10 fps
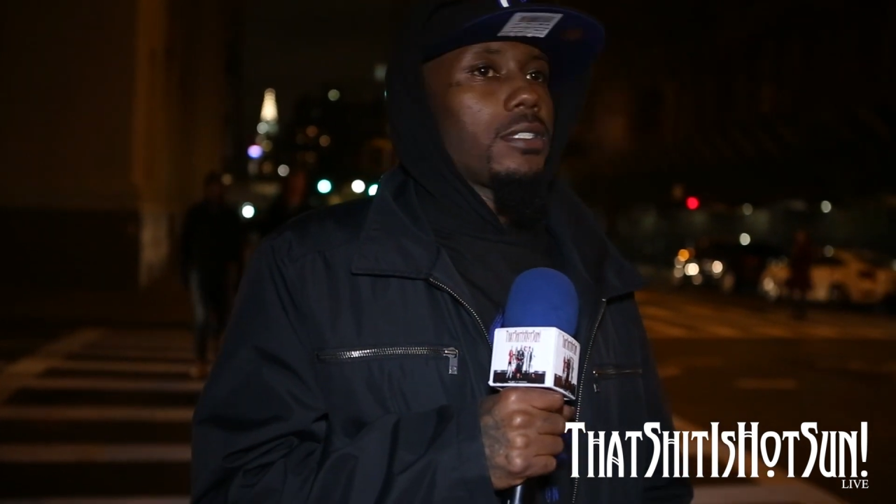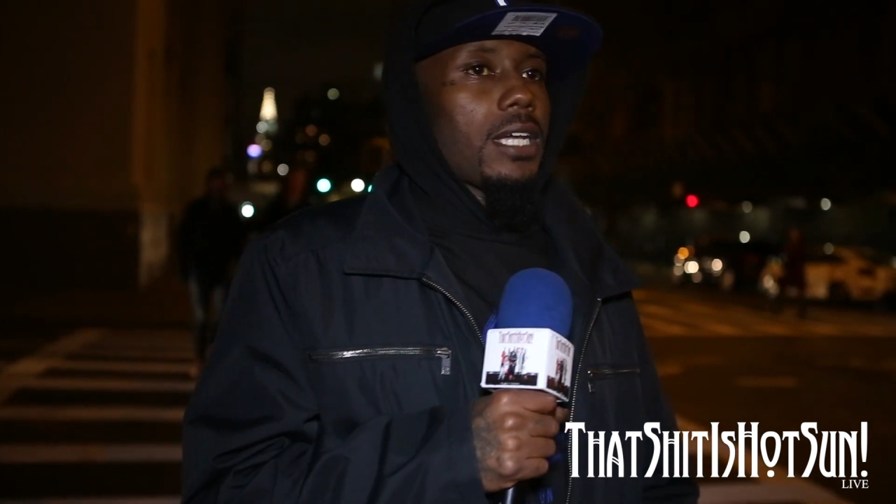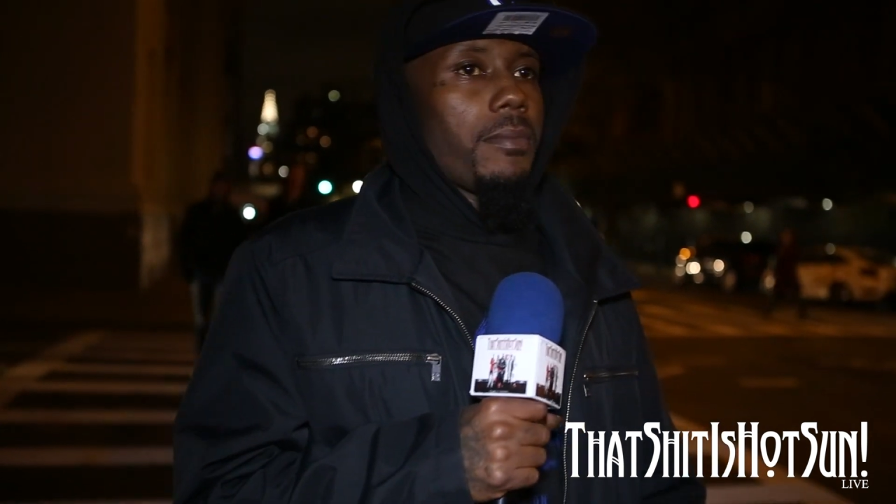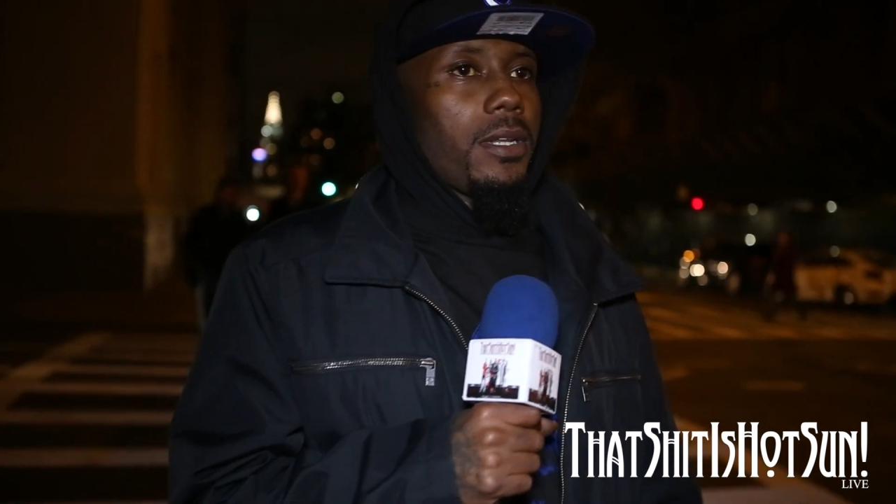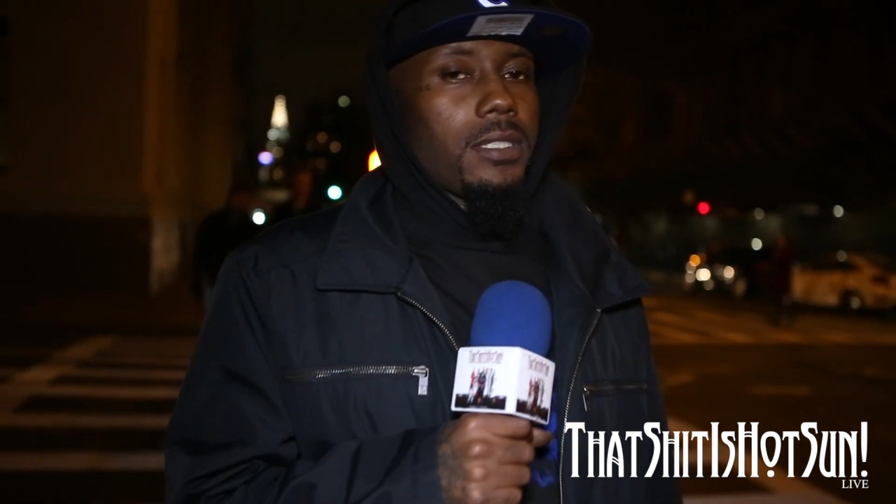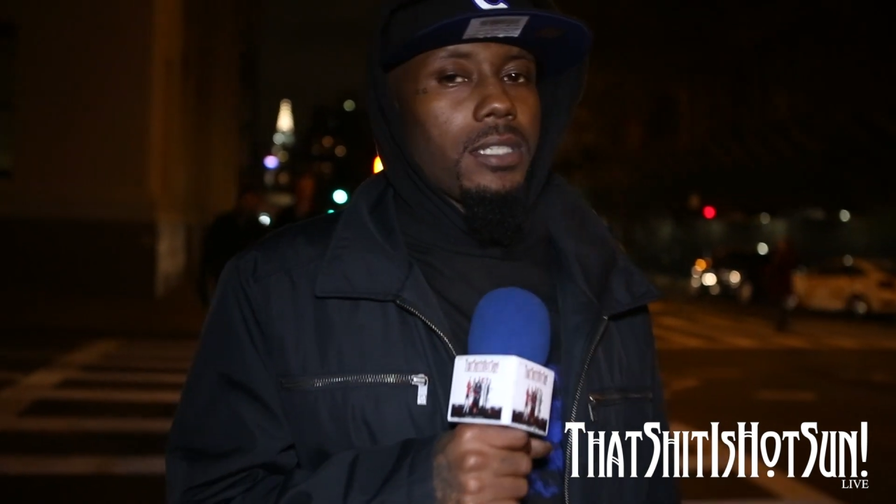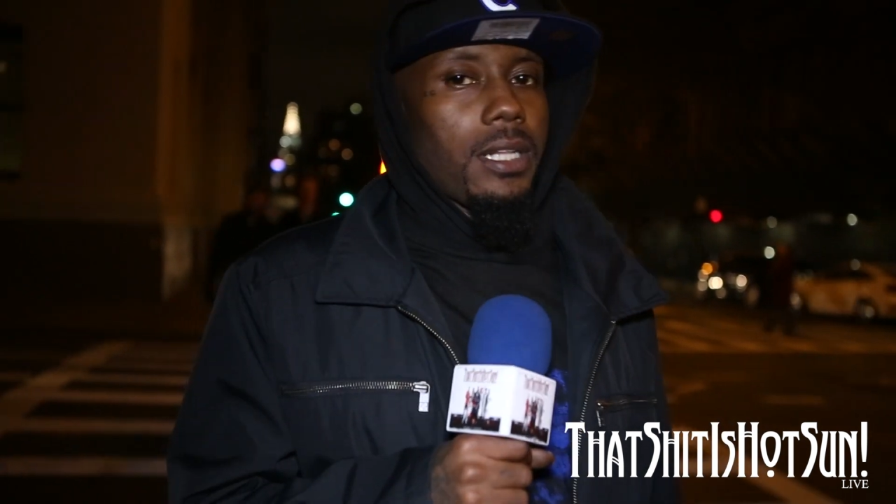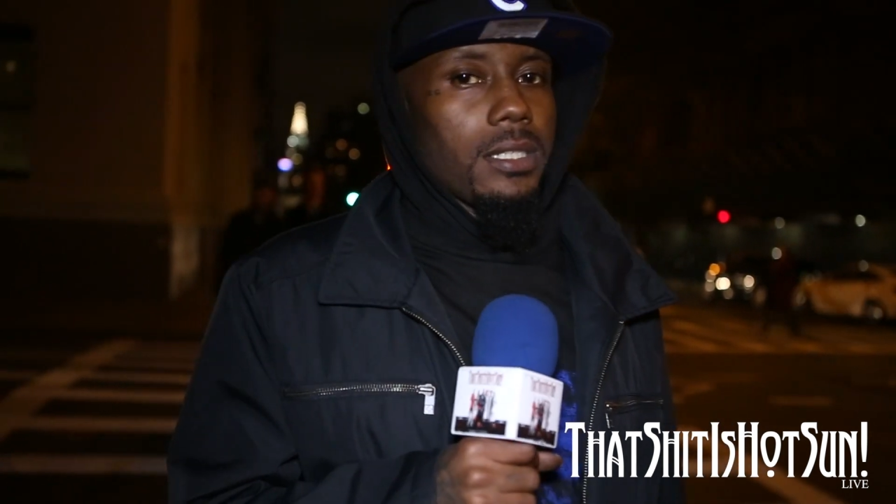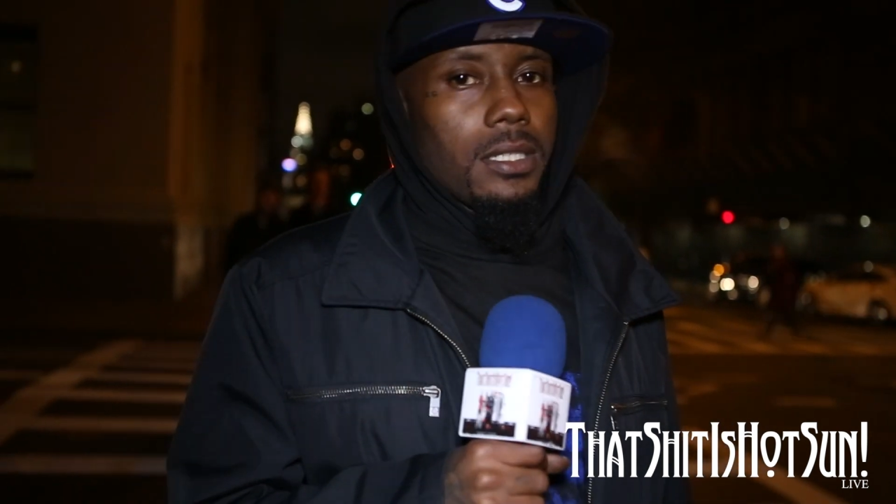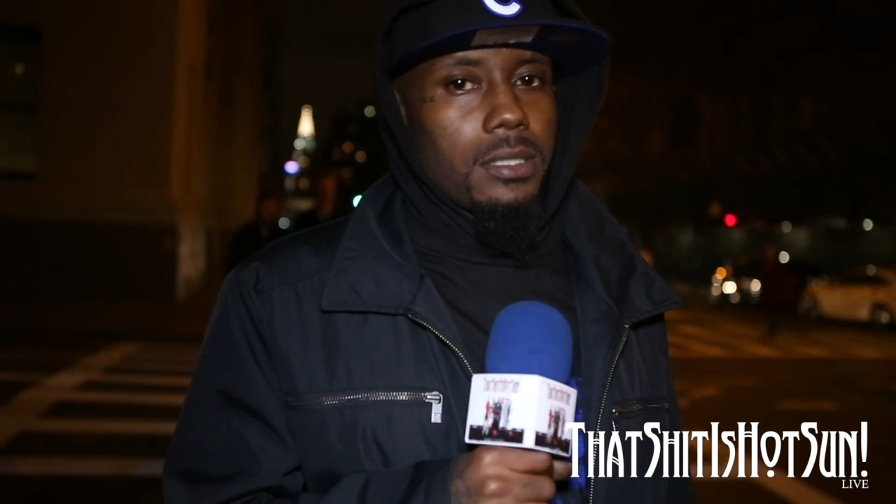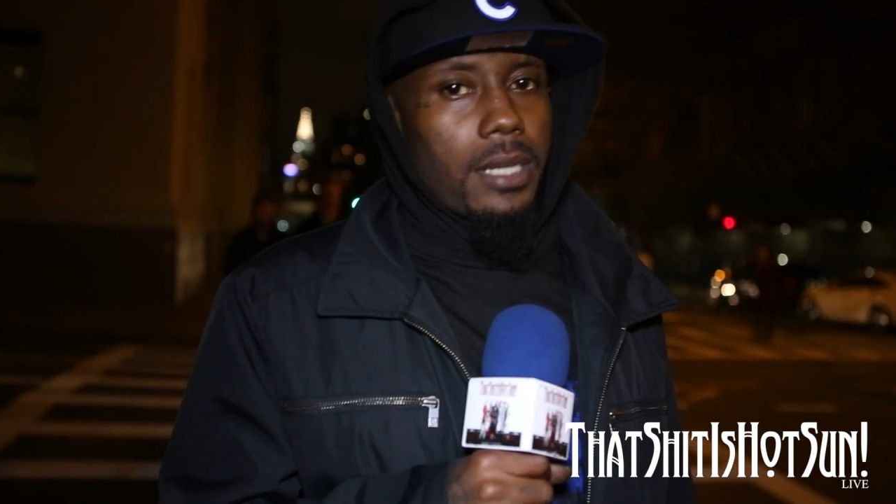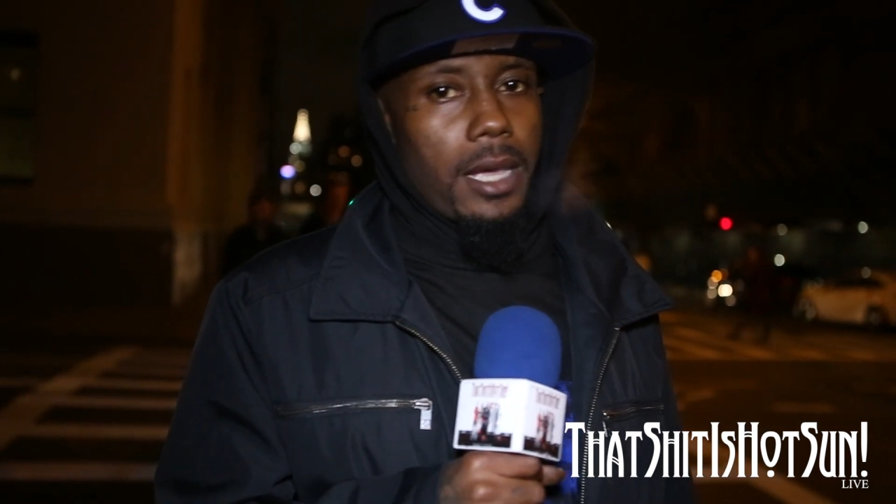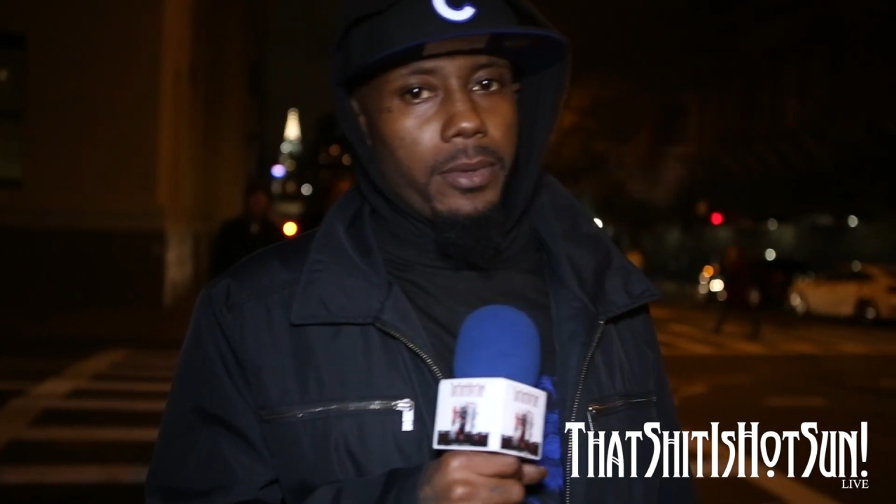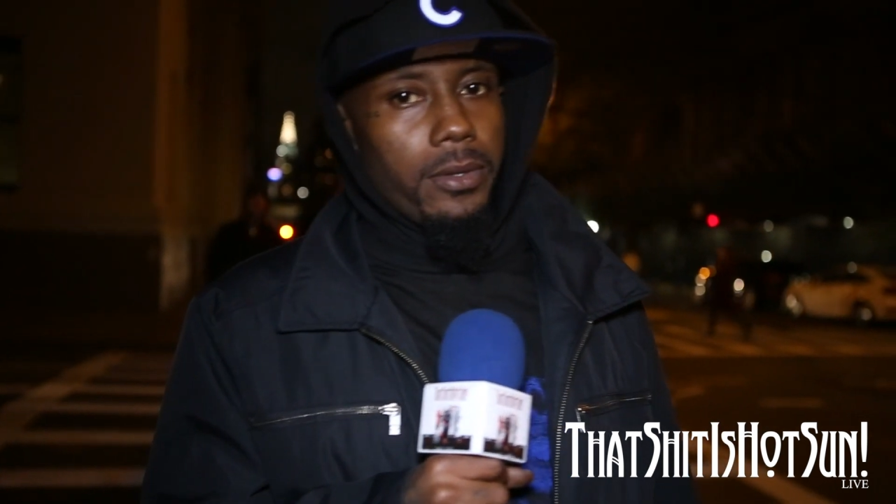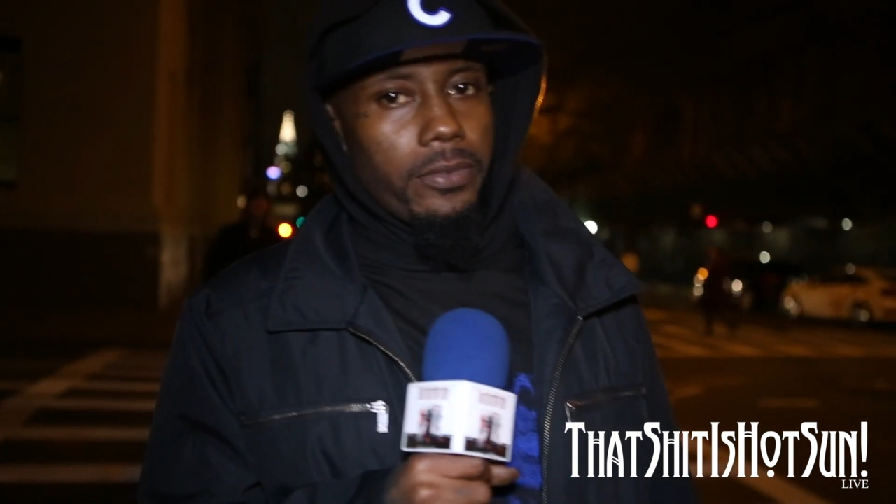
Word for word: time any shit like this happened,